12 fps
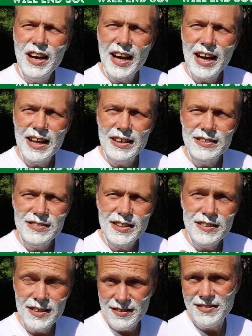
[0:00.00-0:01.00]
and
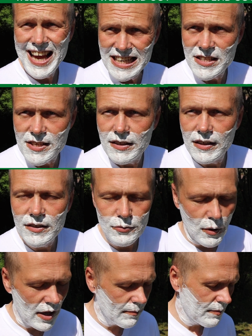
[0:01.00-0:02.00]
uh, the scent as
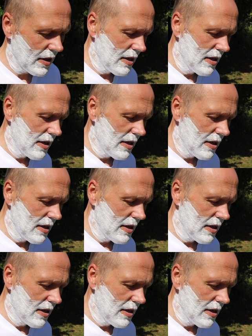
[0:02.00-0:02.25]
well.